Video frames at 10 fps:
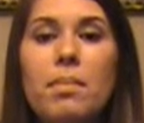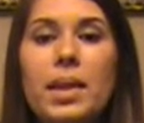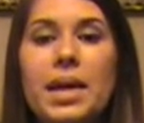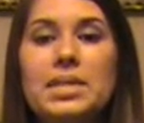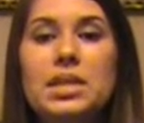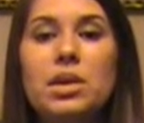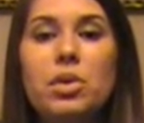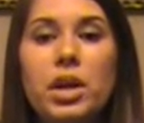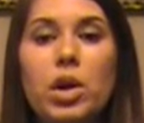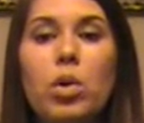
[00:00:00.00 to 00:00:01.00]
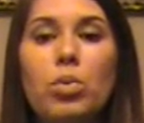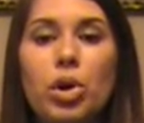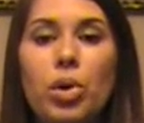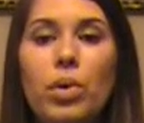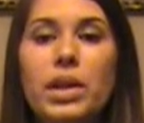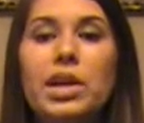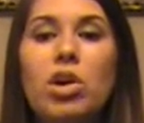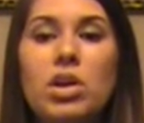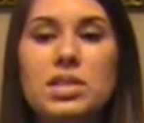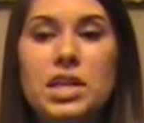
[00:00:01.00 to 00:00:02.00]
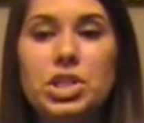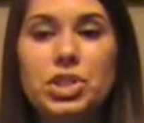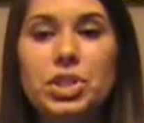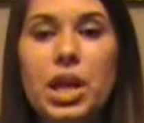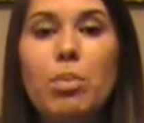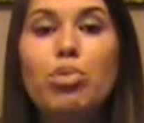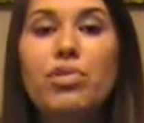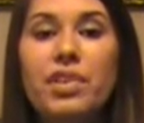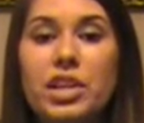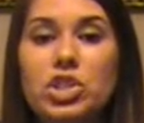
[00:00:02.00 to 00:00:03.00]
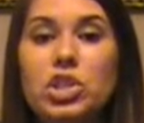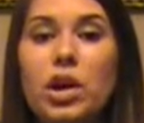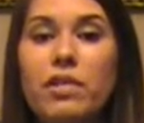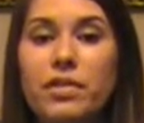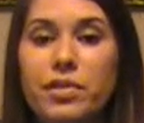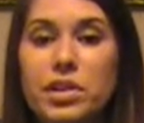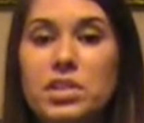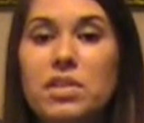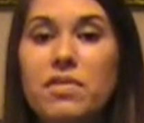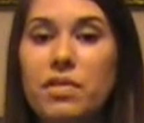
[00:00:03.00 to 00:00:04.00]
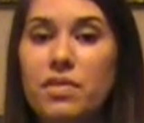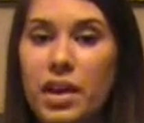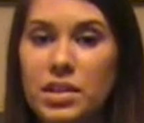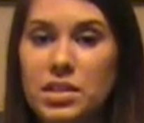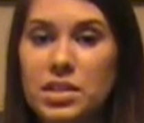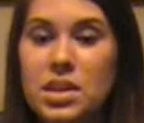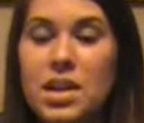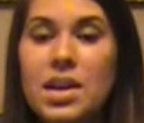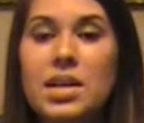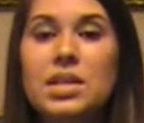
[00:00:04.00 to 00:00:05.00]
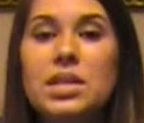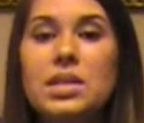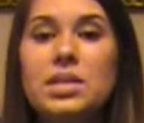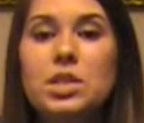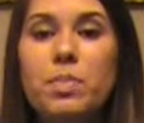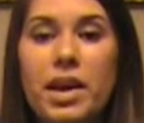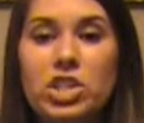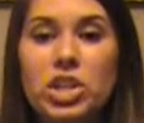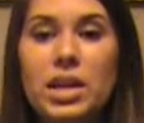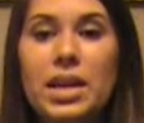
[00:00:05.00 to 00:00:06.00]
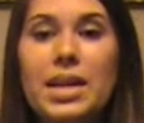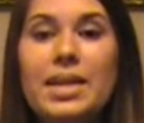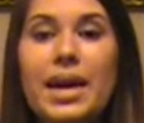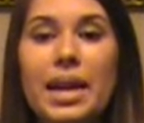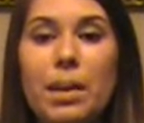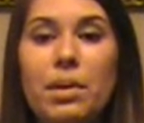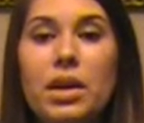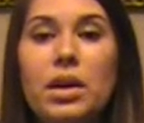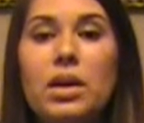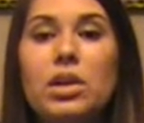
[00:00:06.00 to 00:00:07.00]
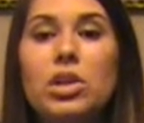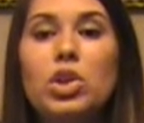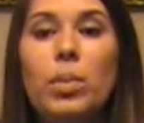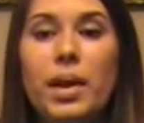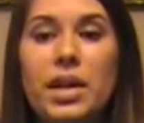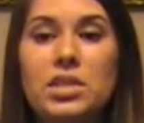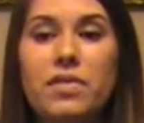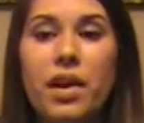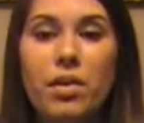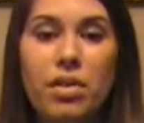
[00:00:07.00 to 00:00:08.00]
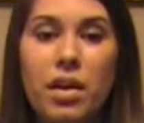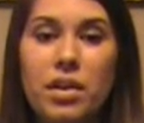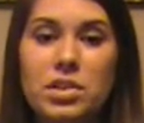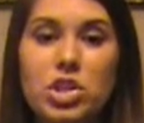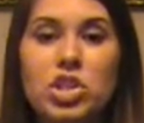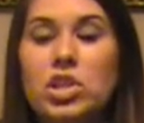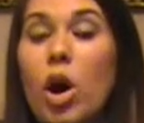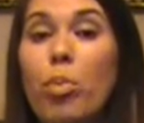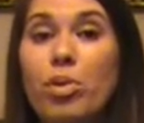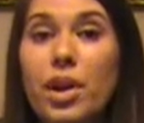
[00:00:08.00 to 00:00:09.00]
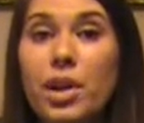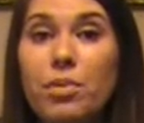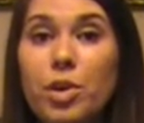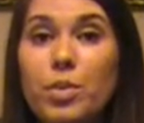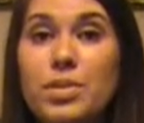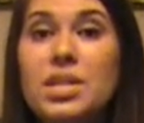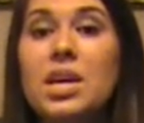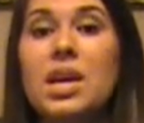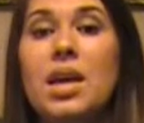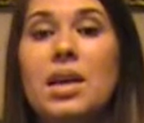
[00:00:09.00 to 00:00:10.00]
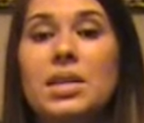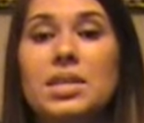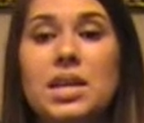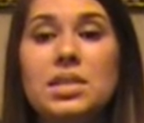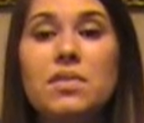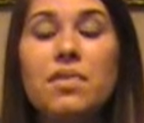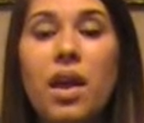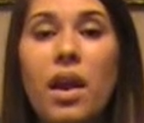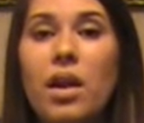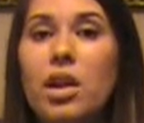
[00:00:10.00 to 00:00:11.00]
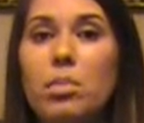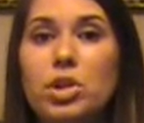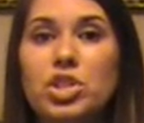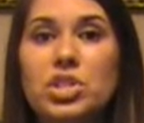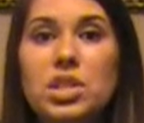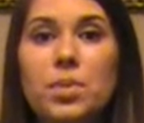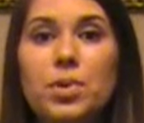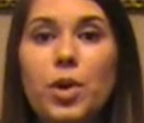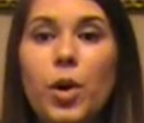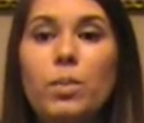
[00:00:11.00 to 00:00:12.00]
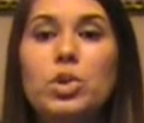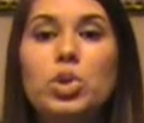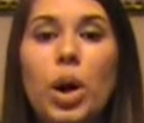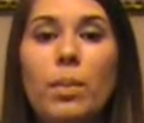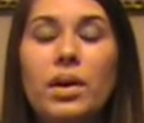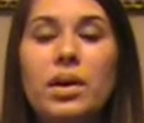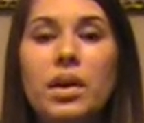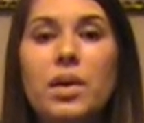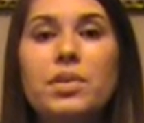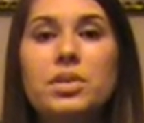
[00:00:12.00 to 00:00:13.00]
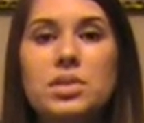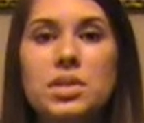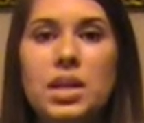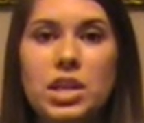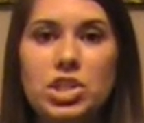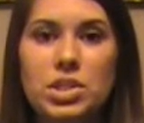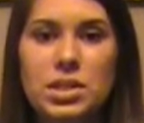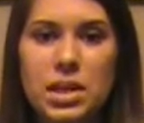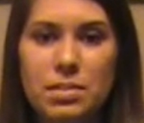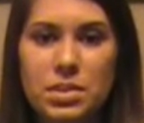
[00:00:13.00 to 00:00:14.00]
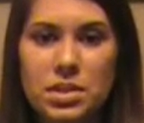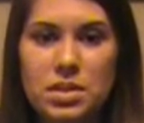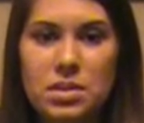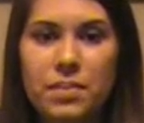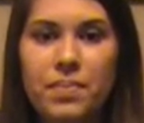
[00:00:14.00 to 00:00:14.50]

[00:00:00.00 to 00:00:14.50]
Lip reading: plays a critical role in the causation and prevention of adverse events, especially in dynamic domains of healthcare such as operating rooms, intensive care, emergency room, trauma, and resuscitation teams.